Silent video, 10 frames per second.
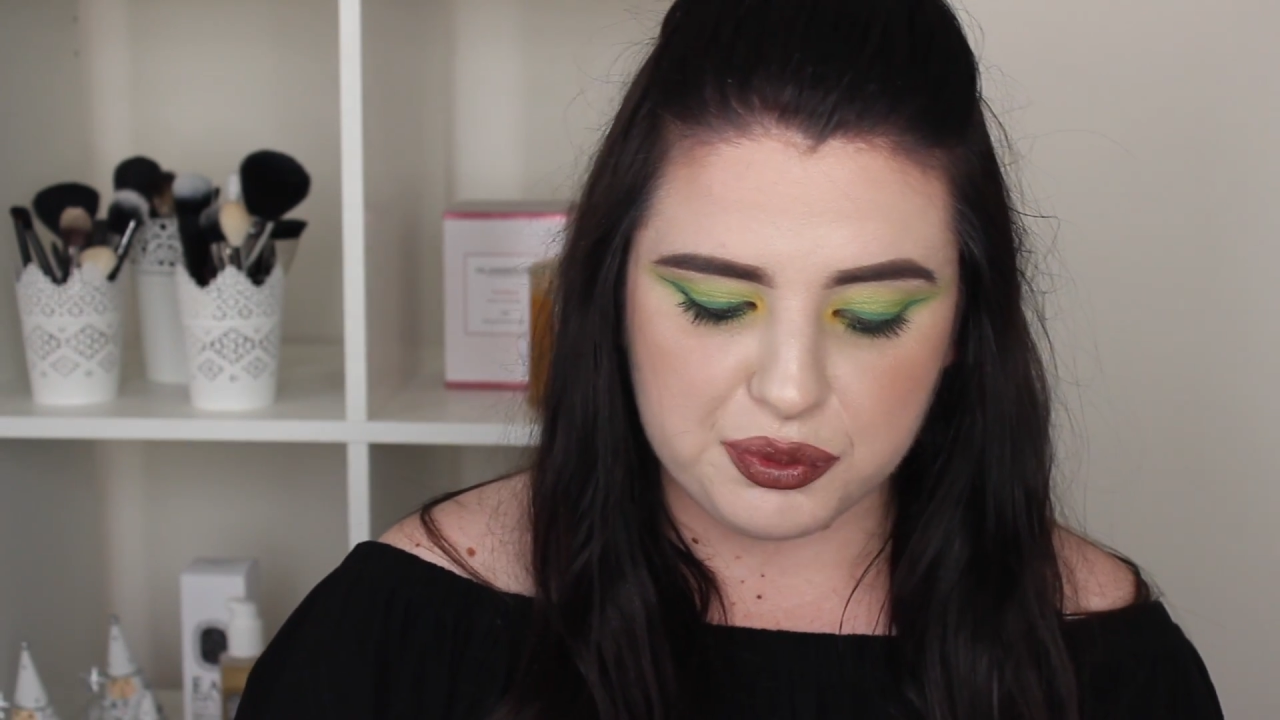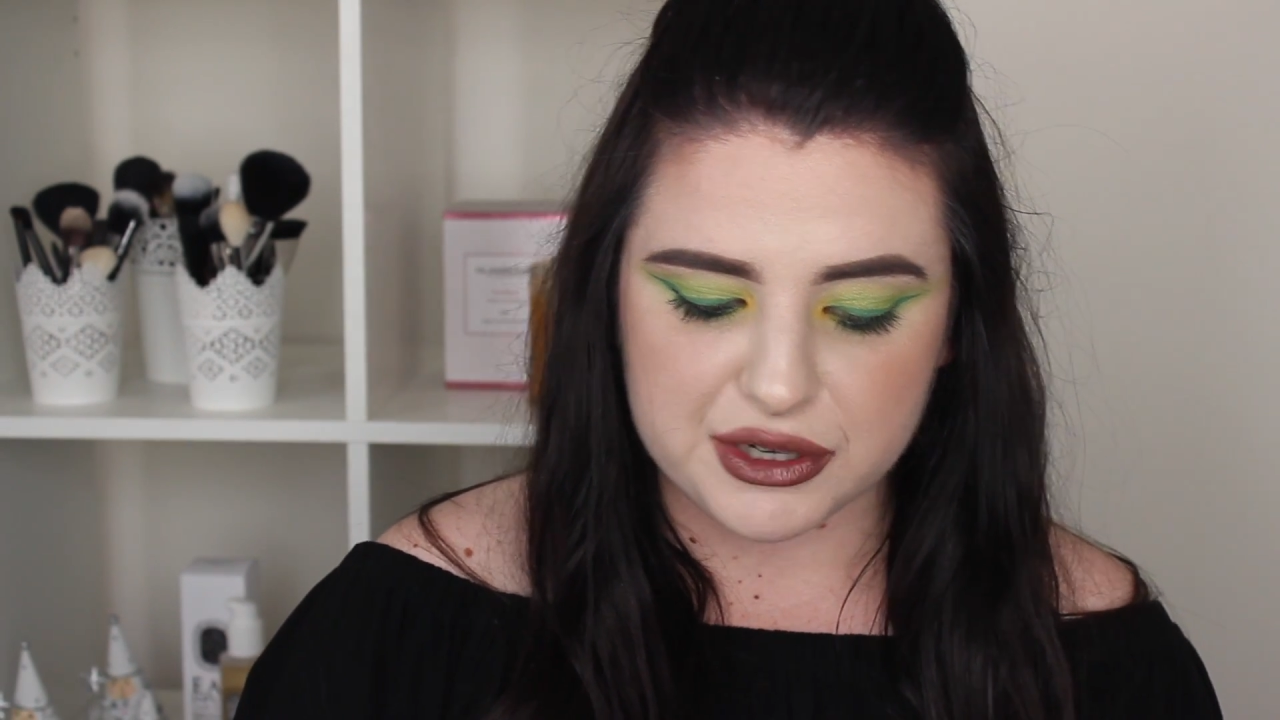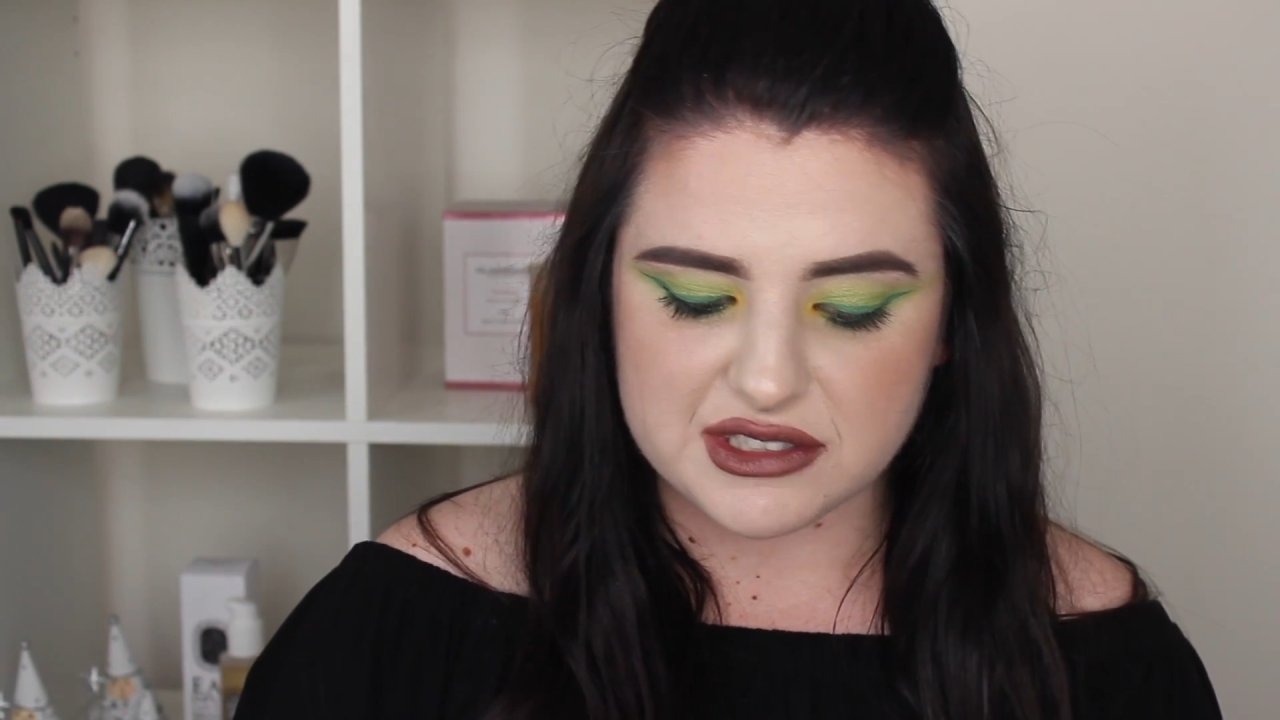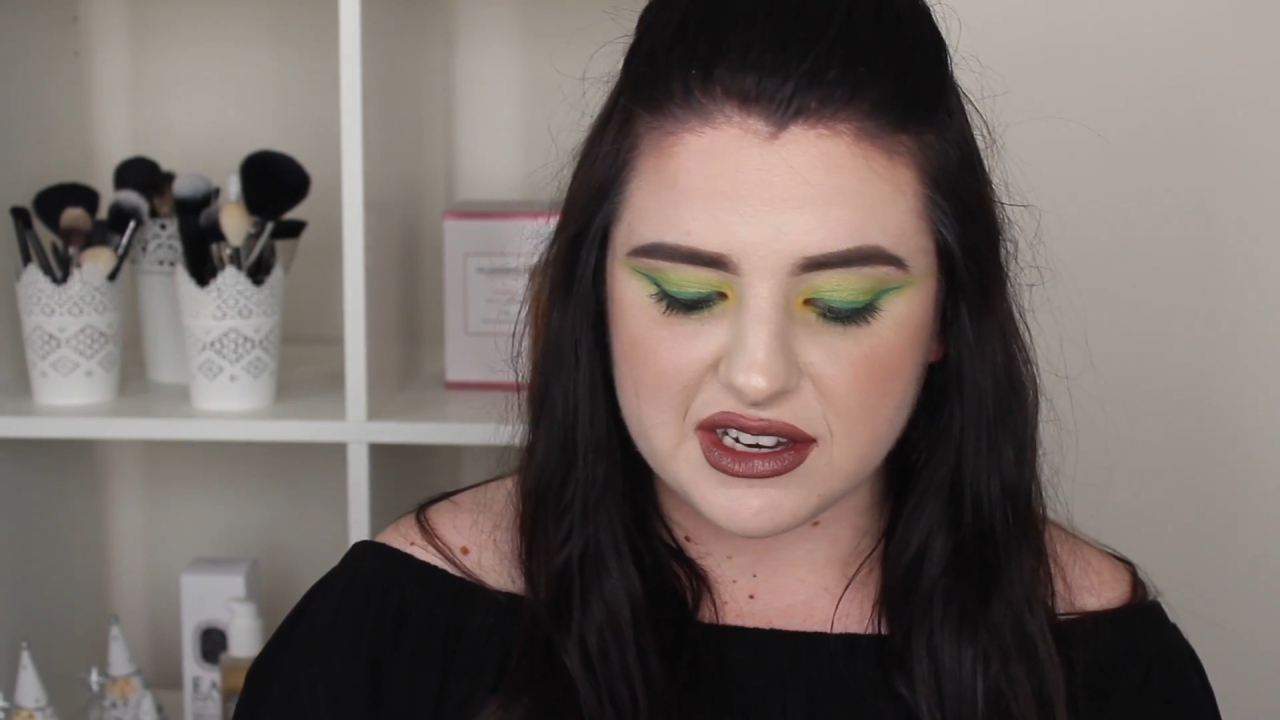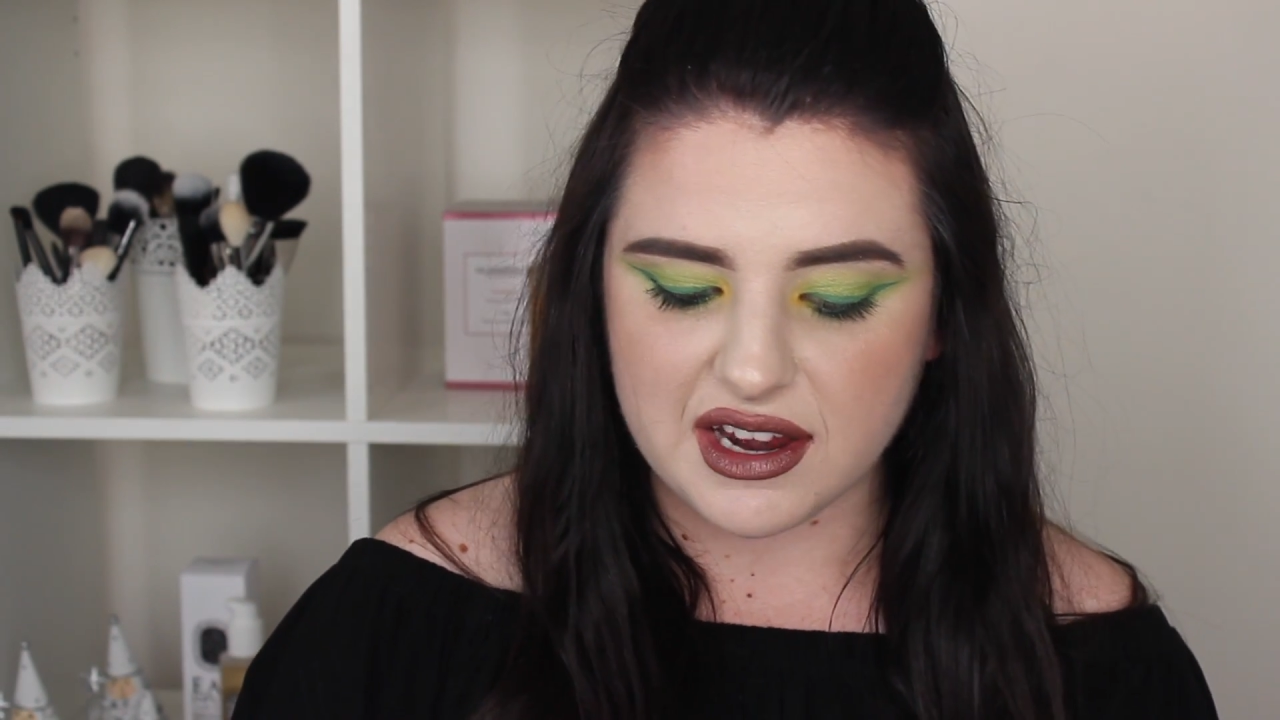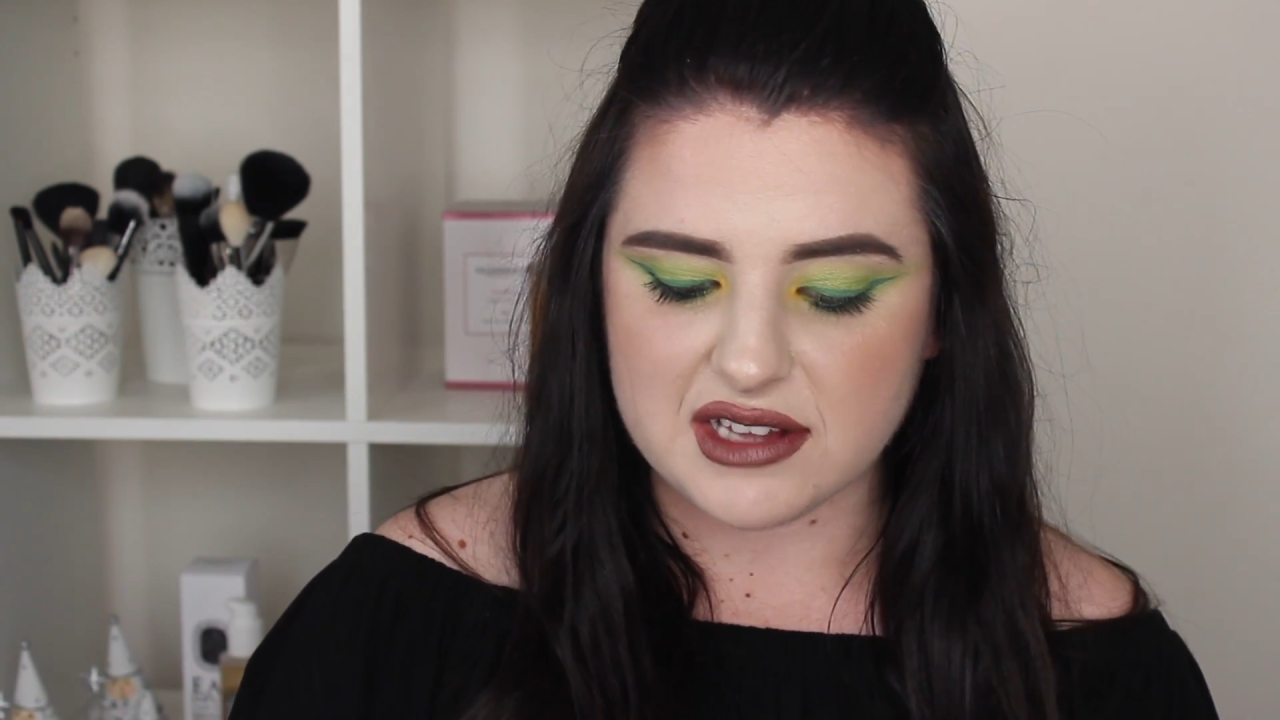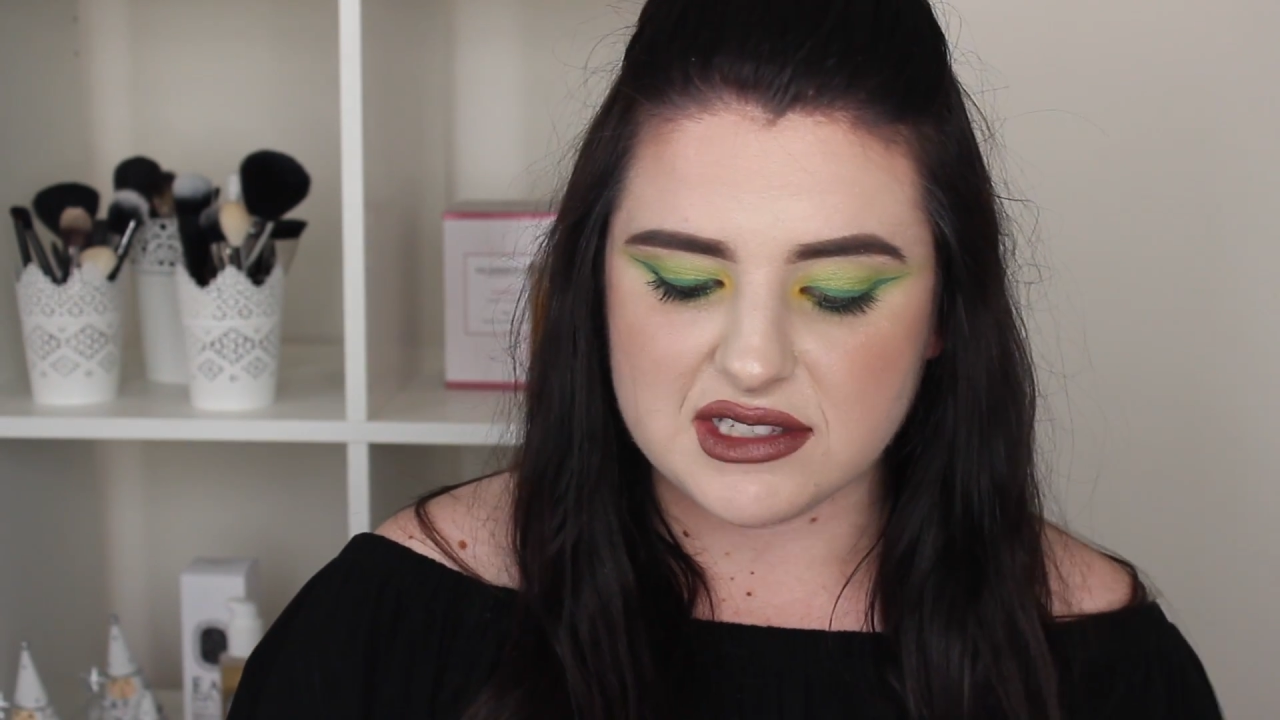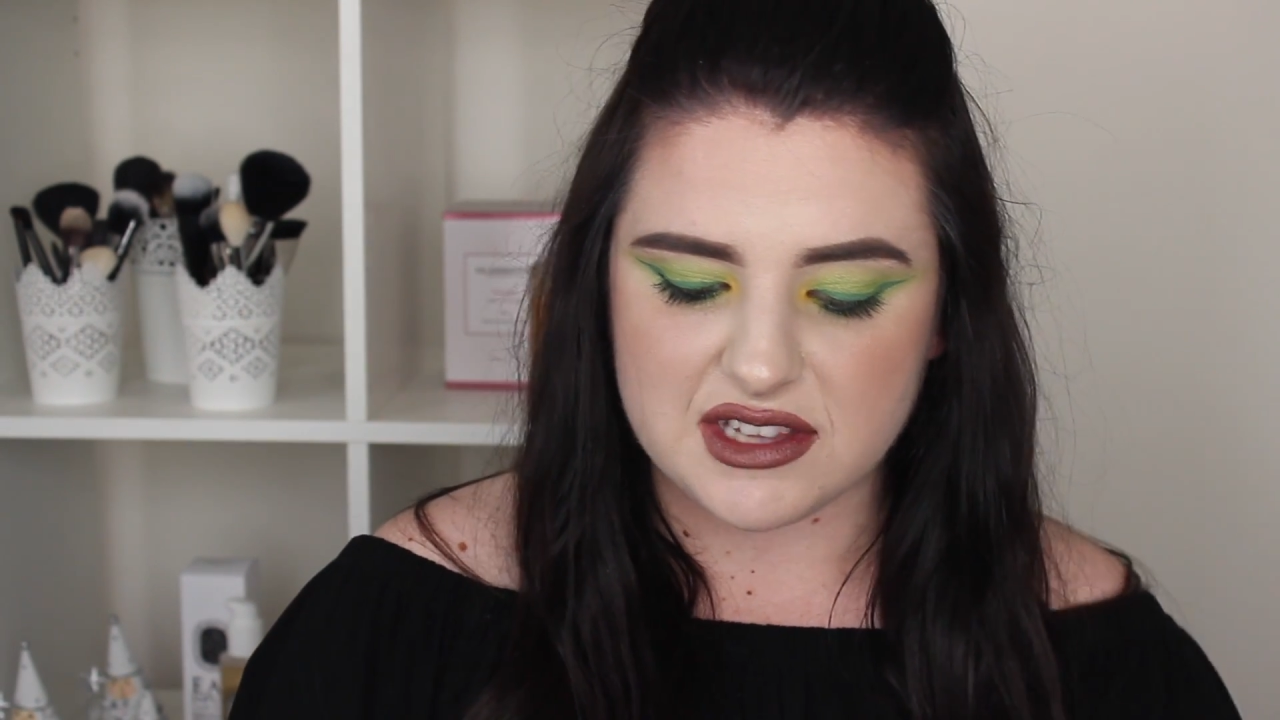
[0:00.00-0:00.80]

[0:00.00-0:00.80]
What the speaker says: press it against